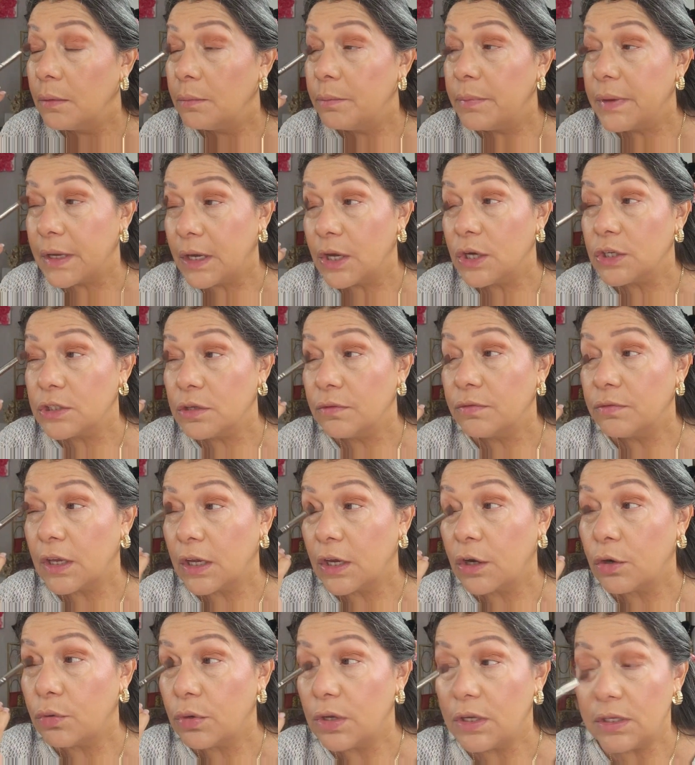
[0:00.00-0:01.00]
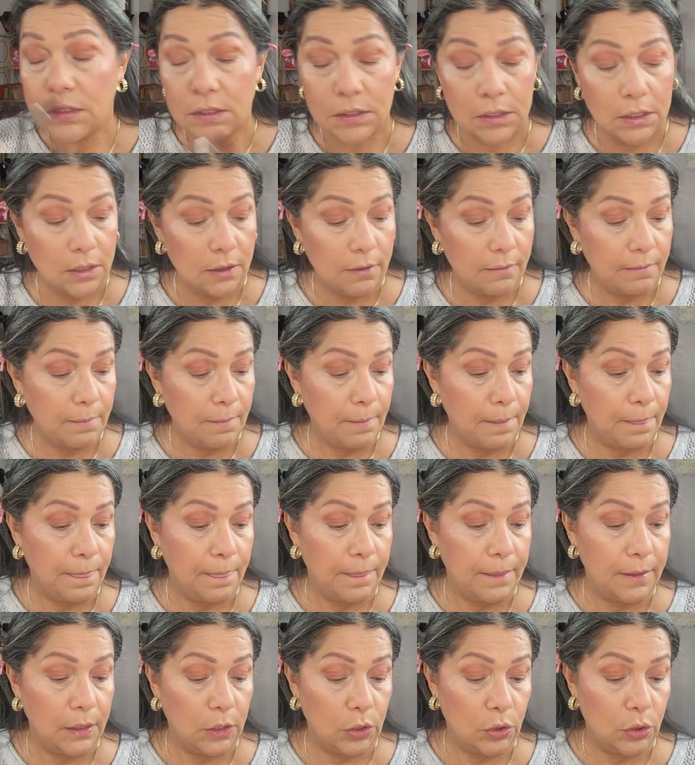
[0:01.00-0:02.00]
because of the crease.
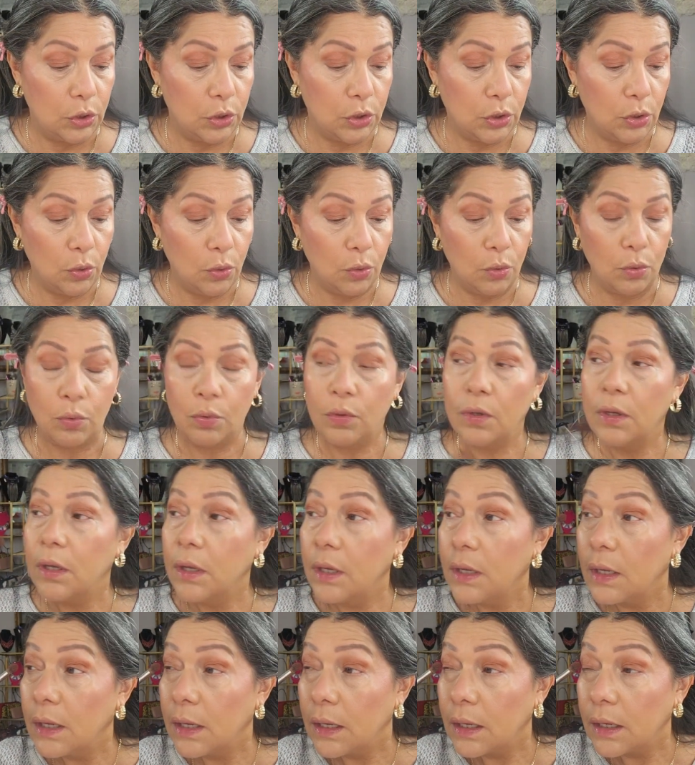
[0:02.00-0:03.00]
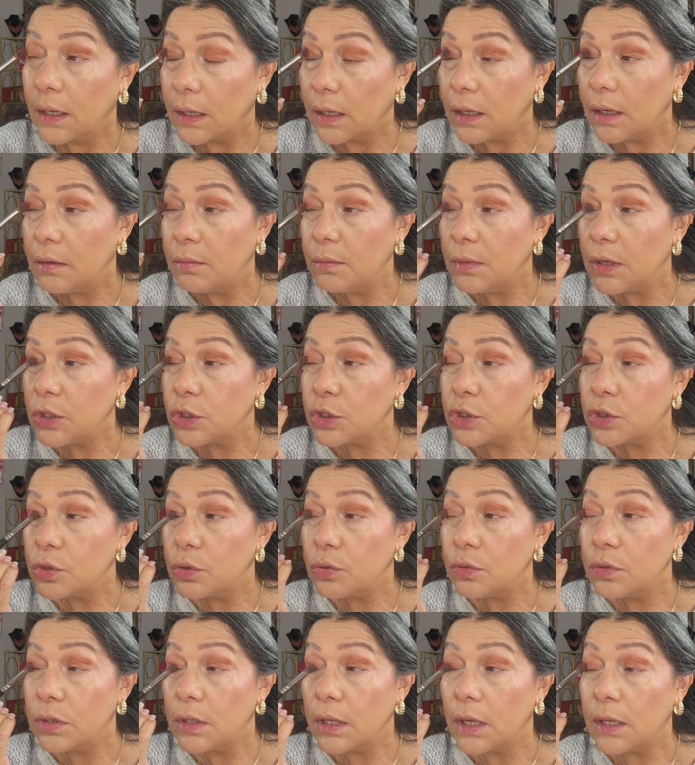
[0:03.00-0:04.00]
So gotta make
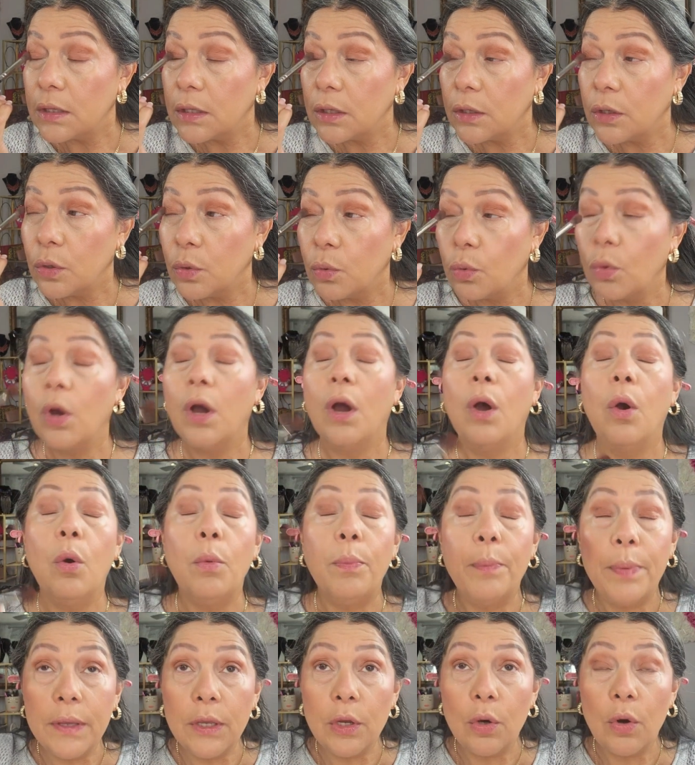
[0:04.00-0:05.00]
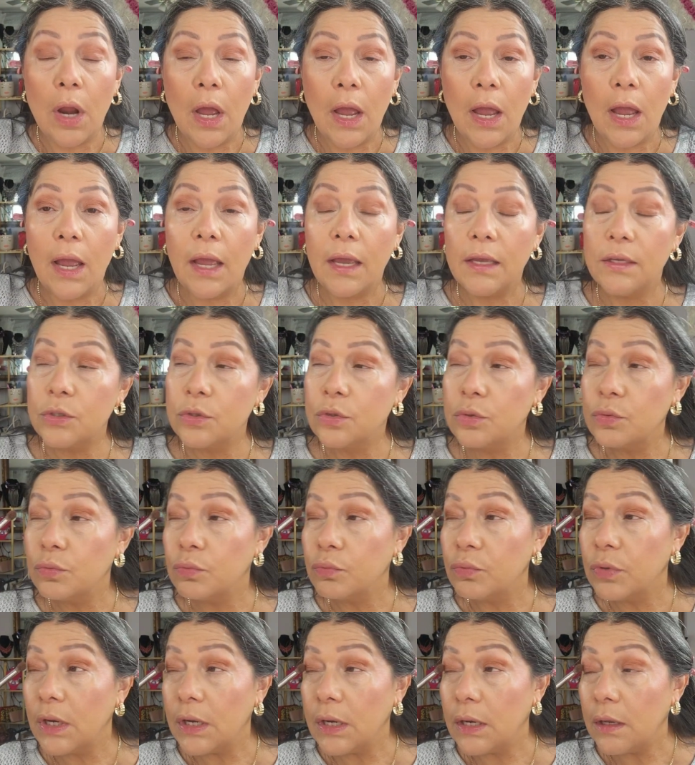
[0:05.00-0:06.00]
sure that you open your eyes
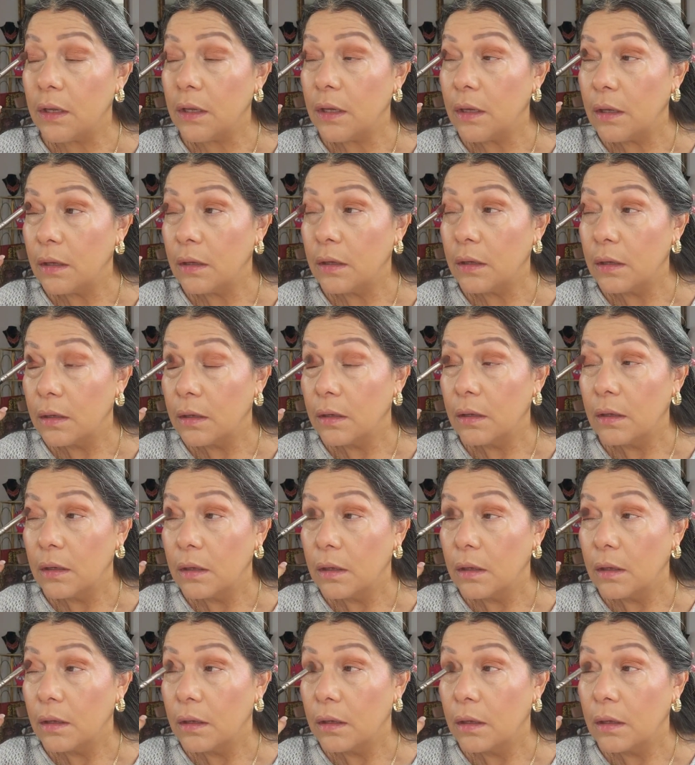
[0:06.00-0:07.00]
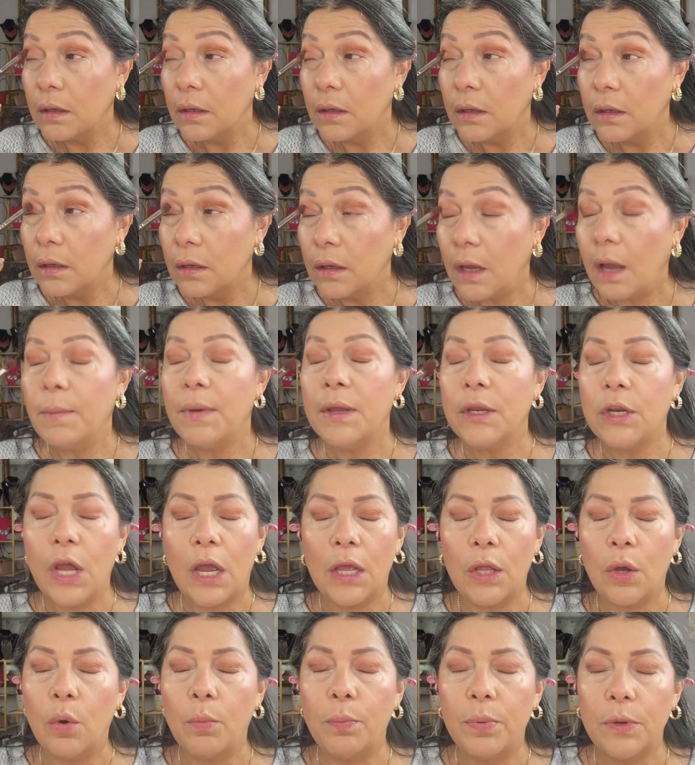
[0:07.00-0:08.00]
really. I mean,
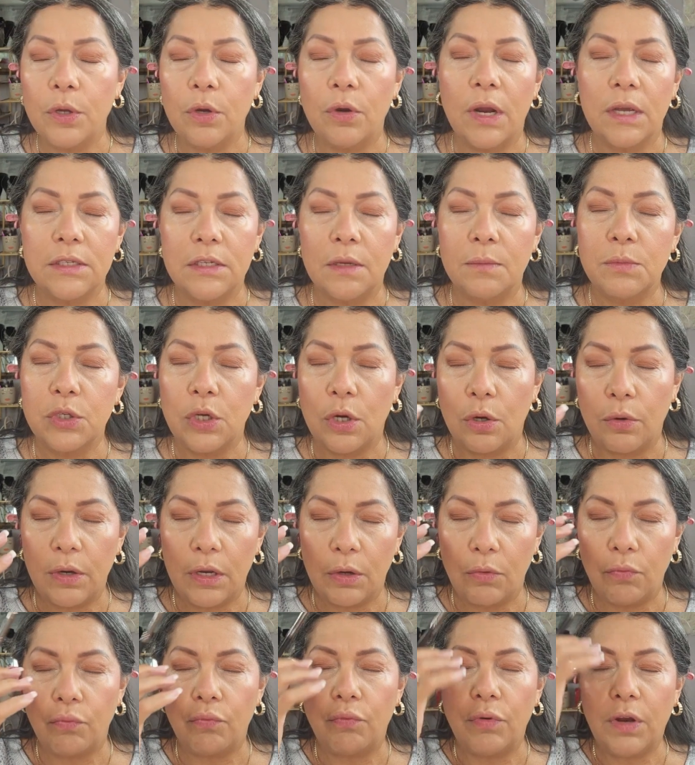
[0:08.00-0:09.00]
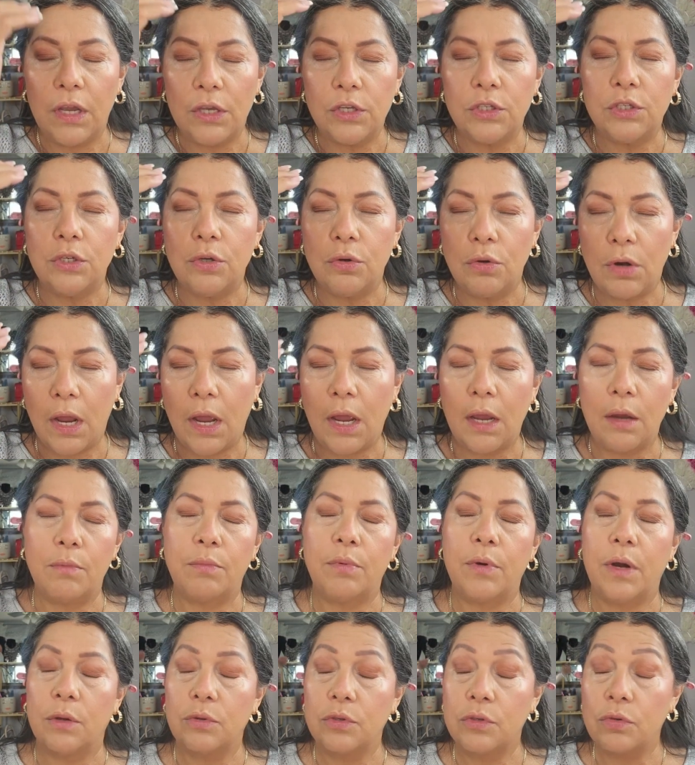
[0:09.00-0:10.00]
not open your eyes, I'm sorry. Raise your
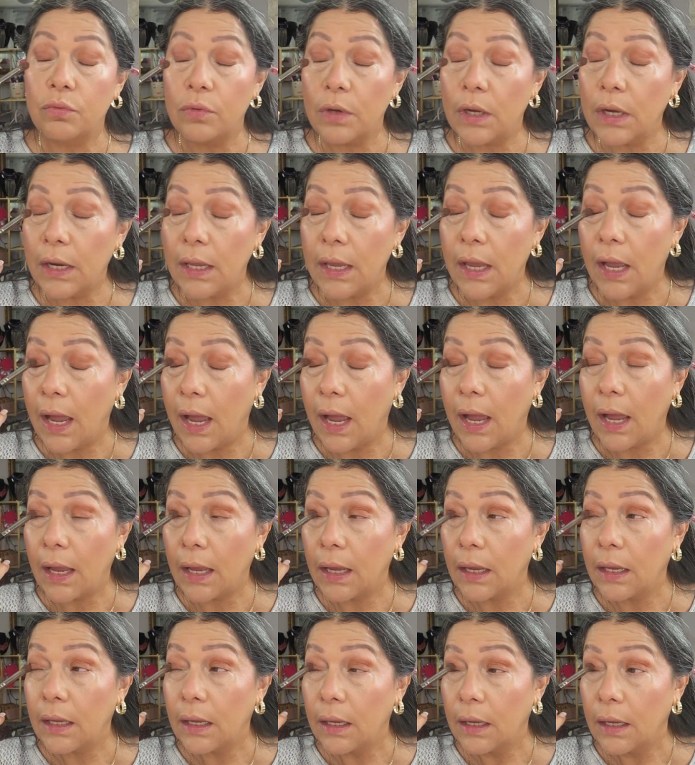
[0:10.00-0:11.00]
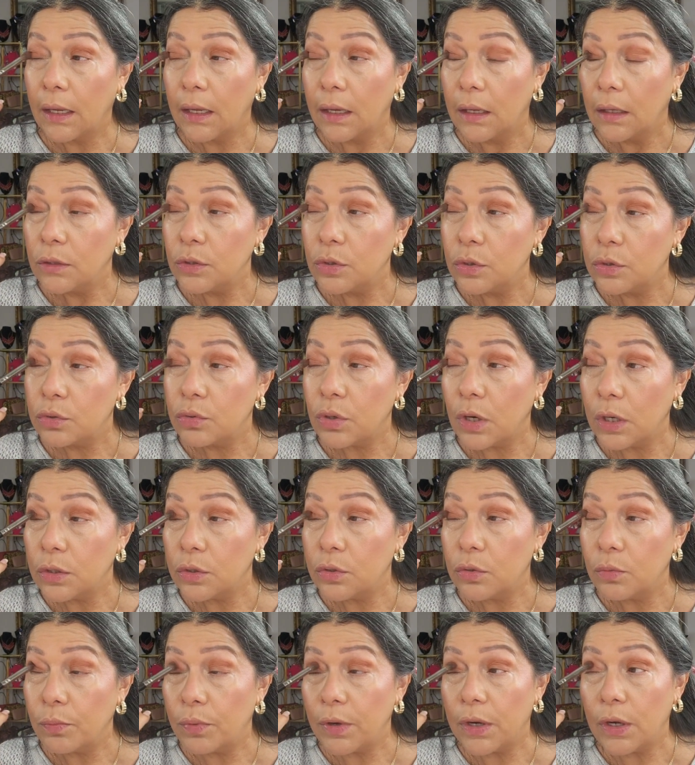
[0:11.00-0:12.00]
eyebrows really high to try
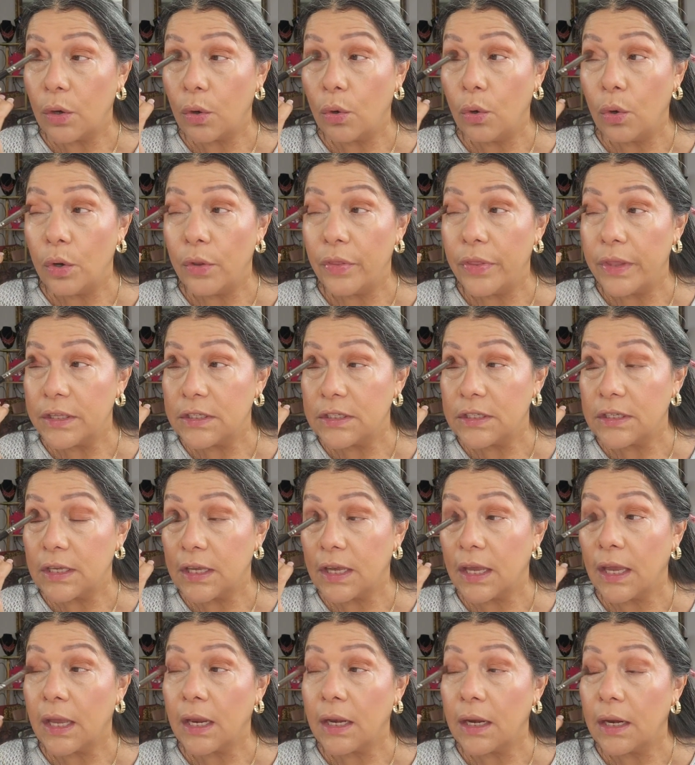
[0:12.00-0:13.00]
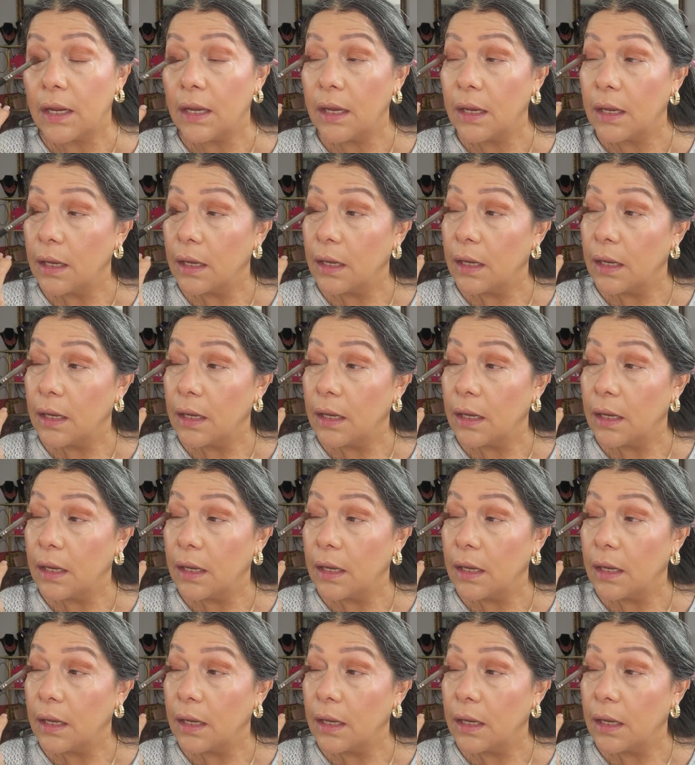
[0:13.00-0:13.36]
to bring all the skin,